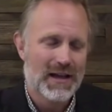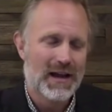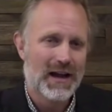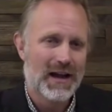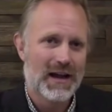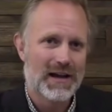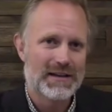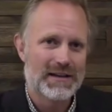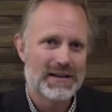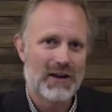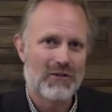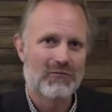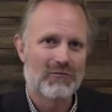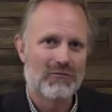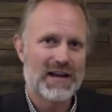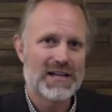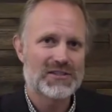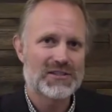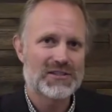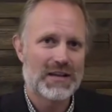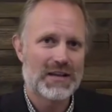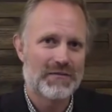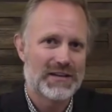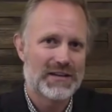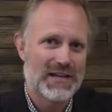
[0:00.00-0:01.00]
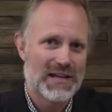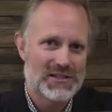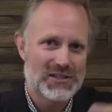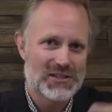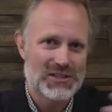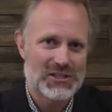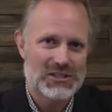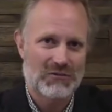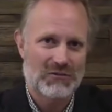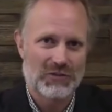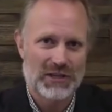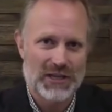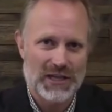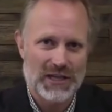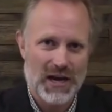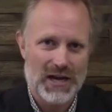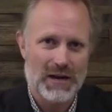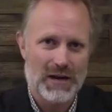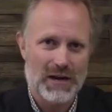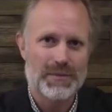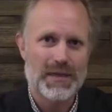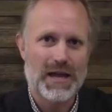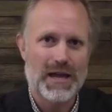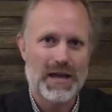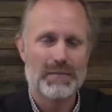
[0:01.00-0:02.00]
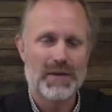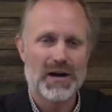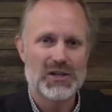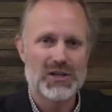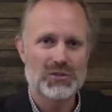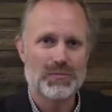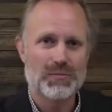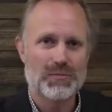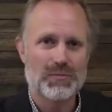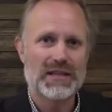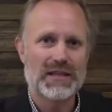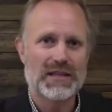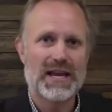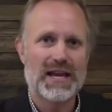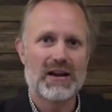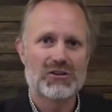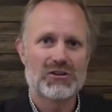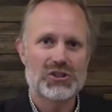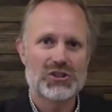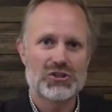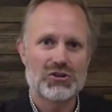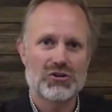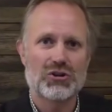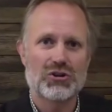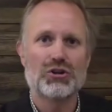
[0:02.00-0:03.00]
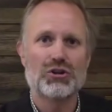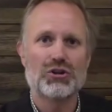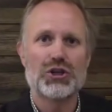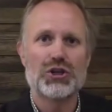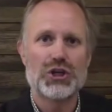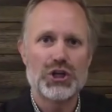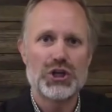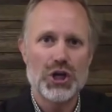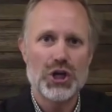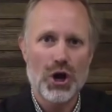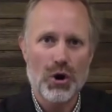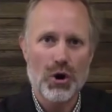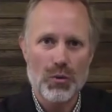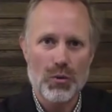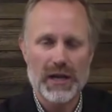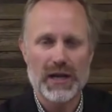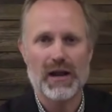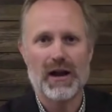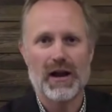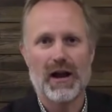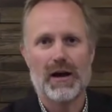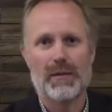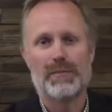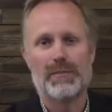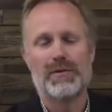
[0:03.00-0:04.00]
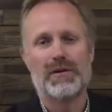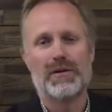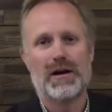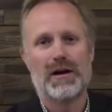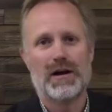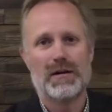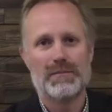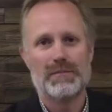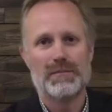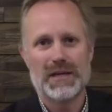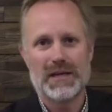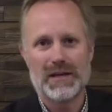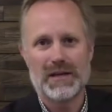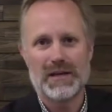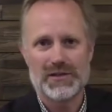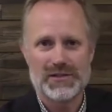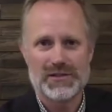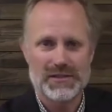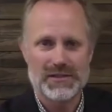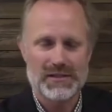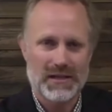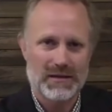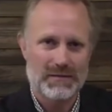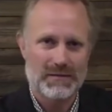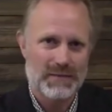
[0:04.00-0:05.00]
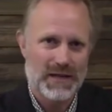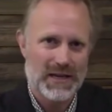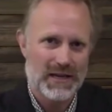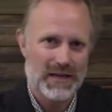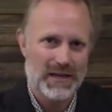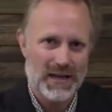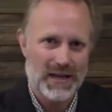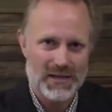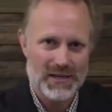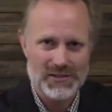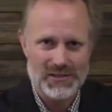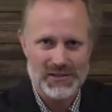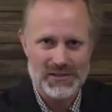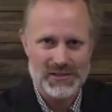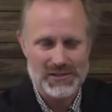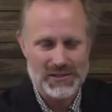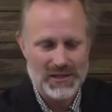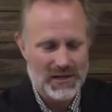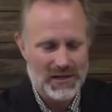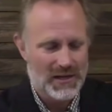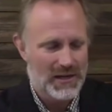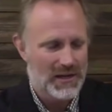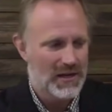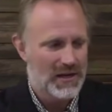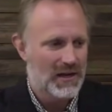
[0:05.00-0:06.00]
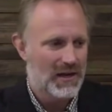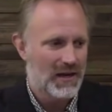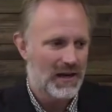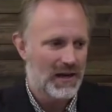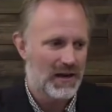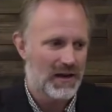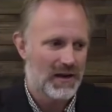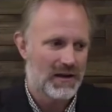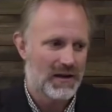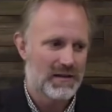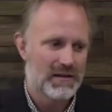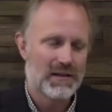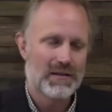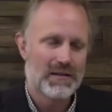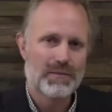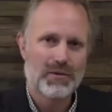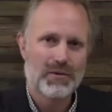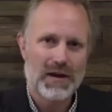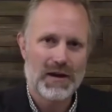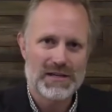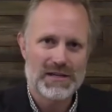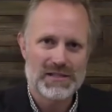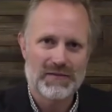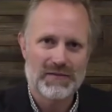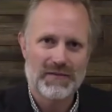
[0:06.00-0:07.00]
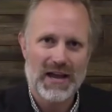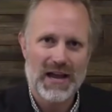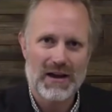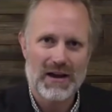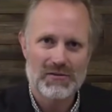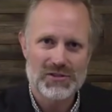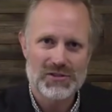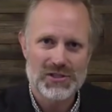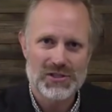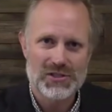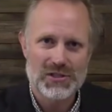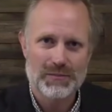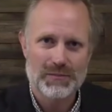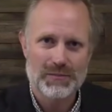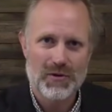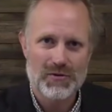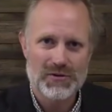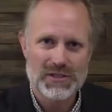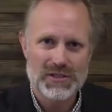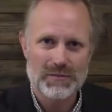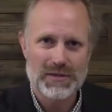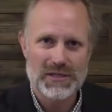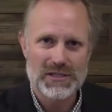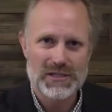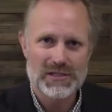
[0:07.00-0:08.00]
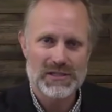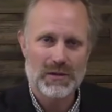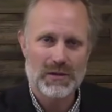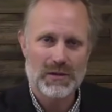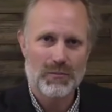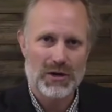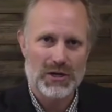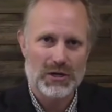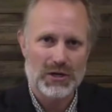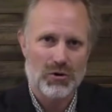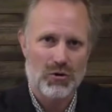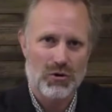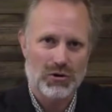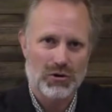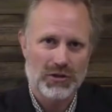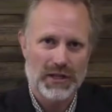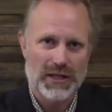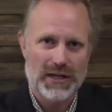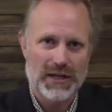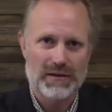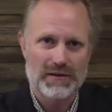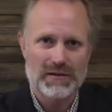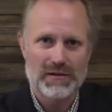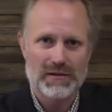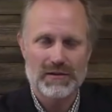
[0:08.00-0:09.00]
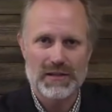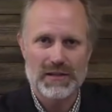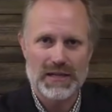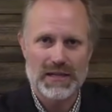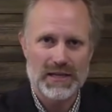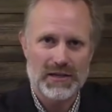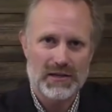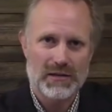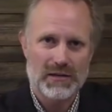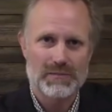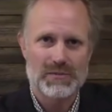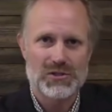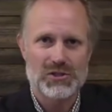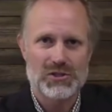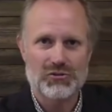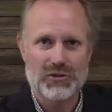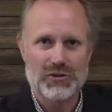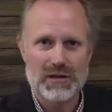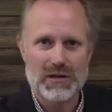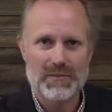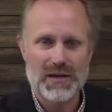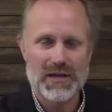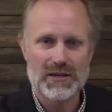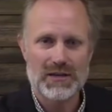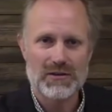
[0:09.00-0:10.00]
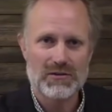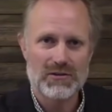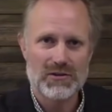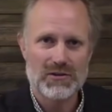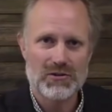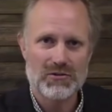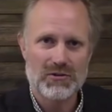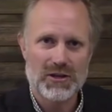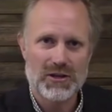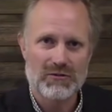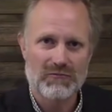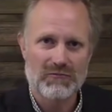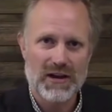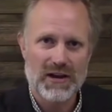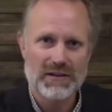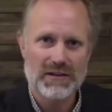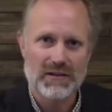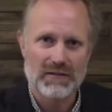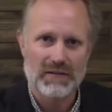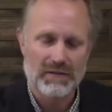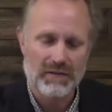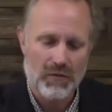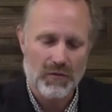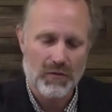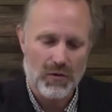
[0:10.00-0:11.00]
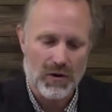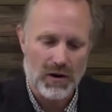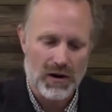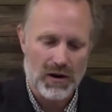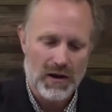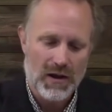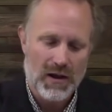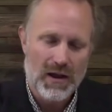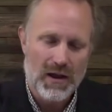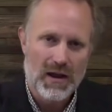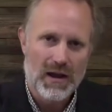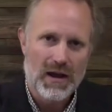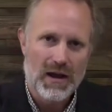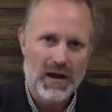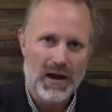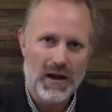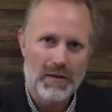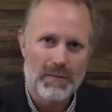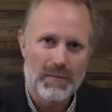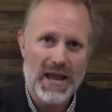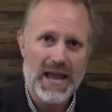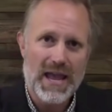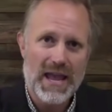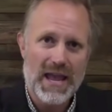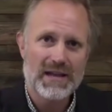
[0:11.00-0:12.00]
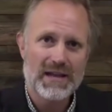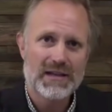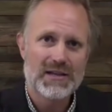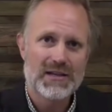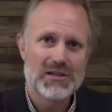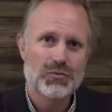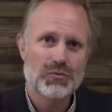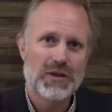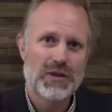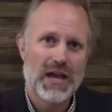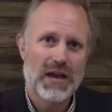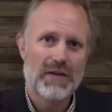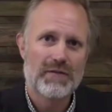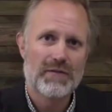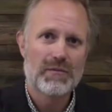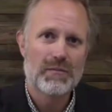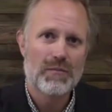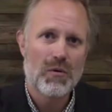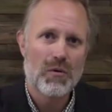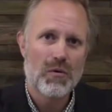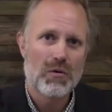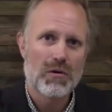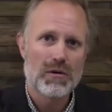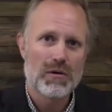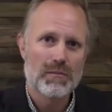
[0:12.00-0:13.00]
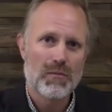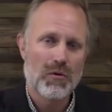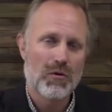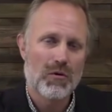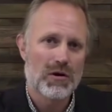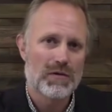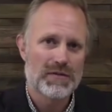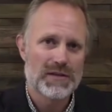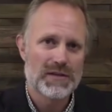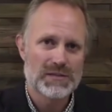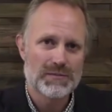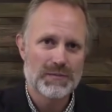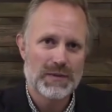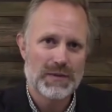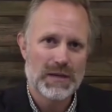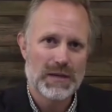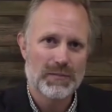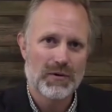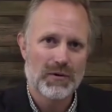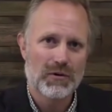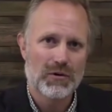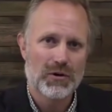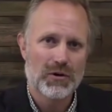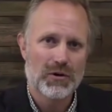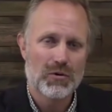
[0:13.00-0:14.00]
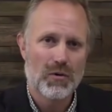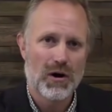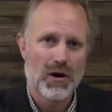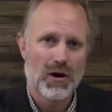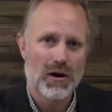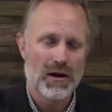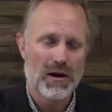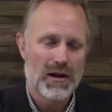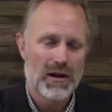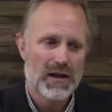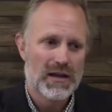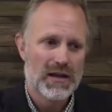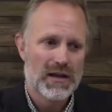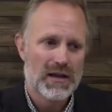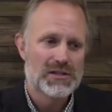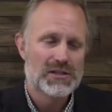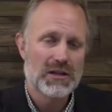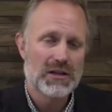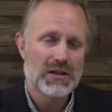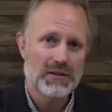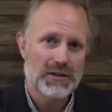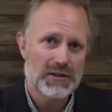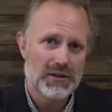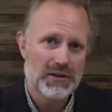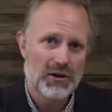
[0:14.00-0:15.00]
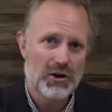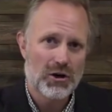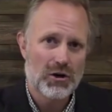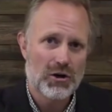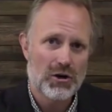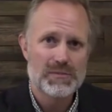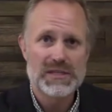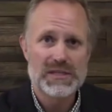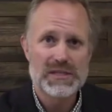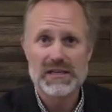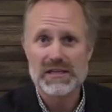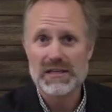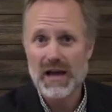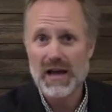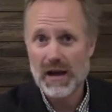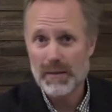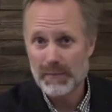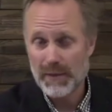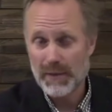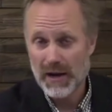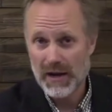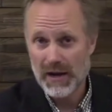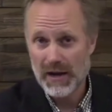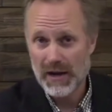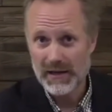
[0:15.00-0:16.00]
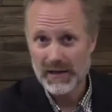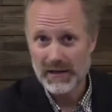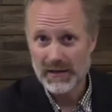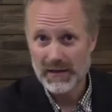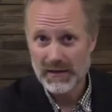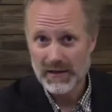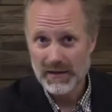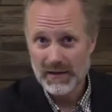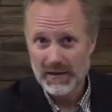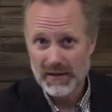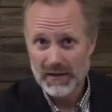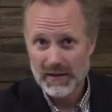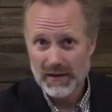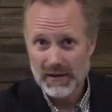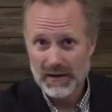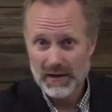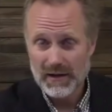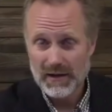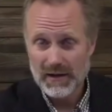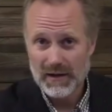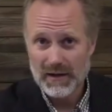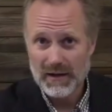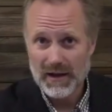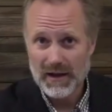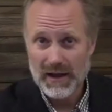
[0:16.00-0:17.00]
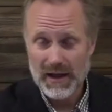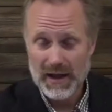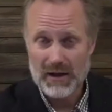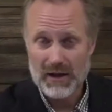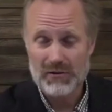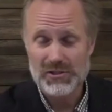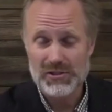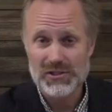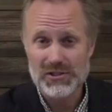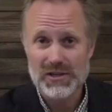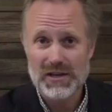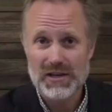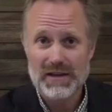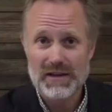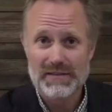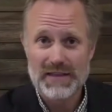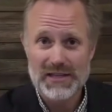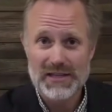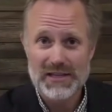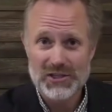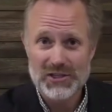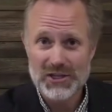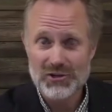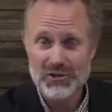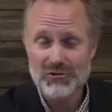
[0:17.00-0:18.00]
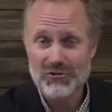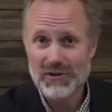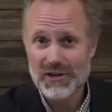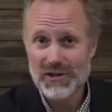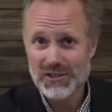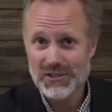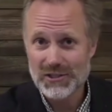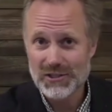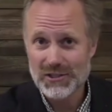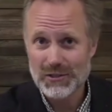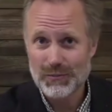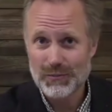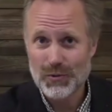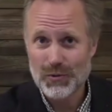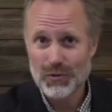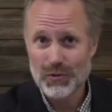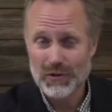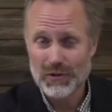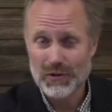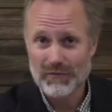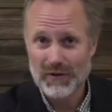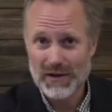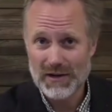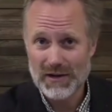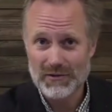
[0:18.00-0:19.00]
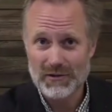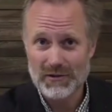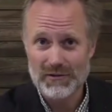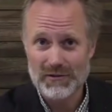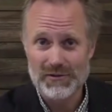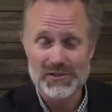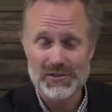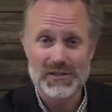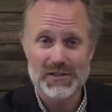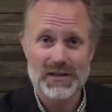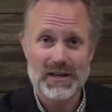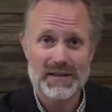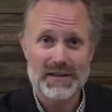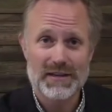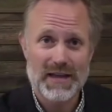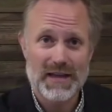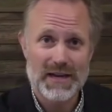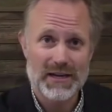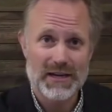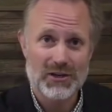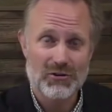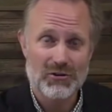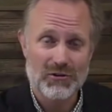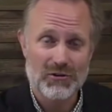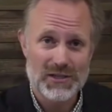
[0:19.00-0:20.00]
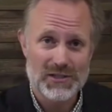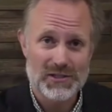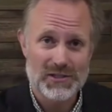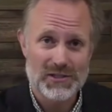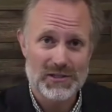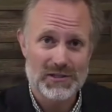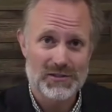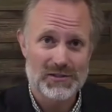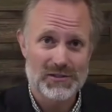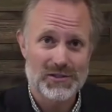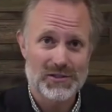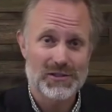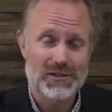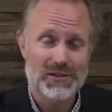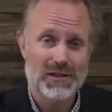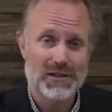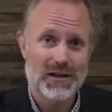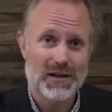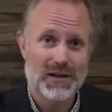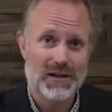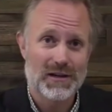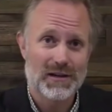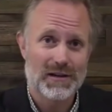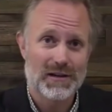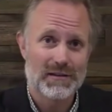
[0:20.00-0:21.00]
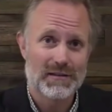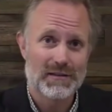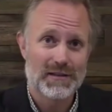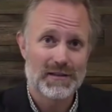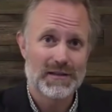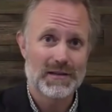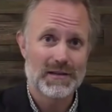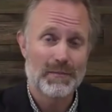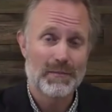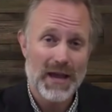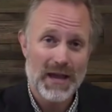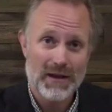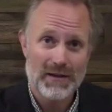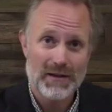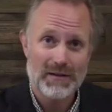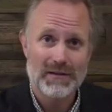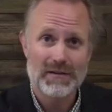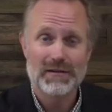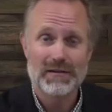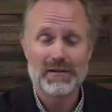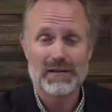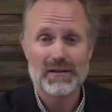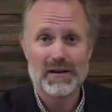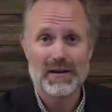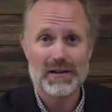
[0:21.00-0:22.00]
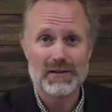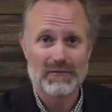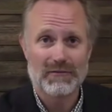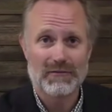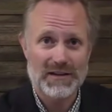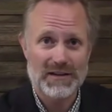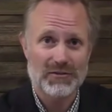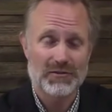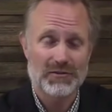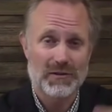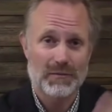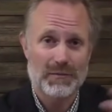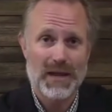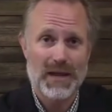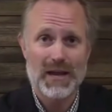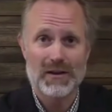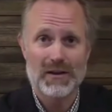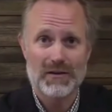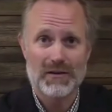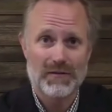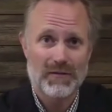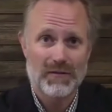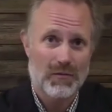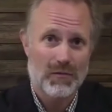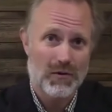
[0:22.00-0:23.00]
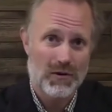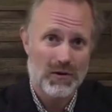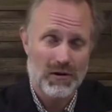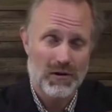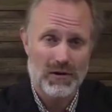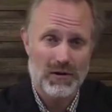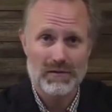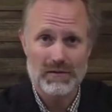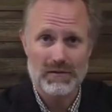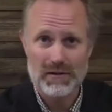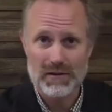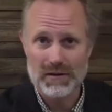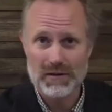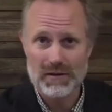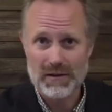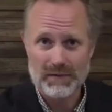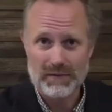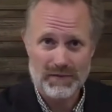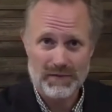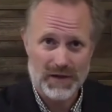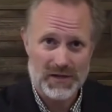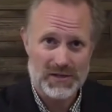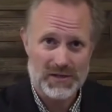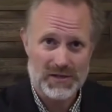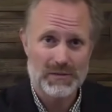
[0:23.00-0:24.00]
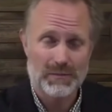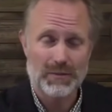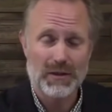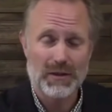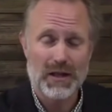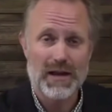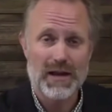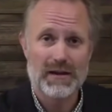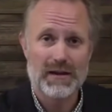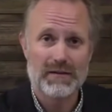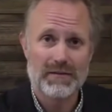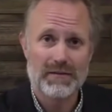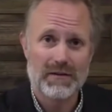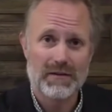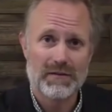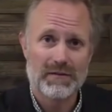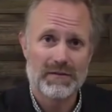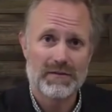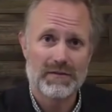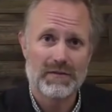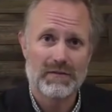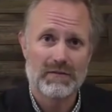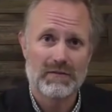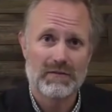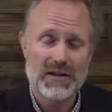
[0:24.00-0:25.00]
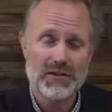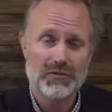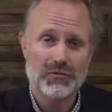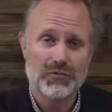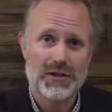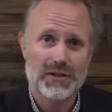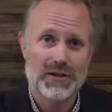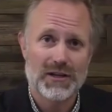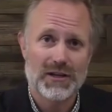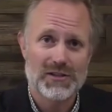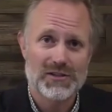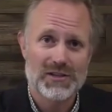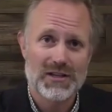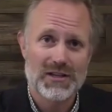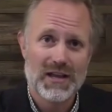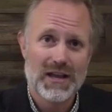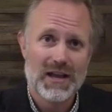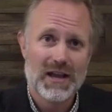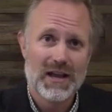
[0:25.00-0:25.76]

Uh, now rents haven't necessarily gone up that much, but they are certainly going up um, because in many cases uh, the price of a house is supposed to be somewhat correlated to the income stream that you you can rent it for. Um, and as we have in more and more of these people who are selling their homes and not buying, uh, a house, that's increasing the pool of renters, and that increases uh, the demand, uh, the rental demand for uh, a fixed supply of, of rental units,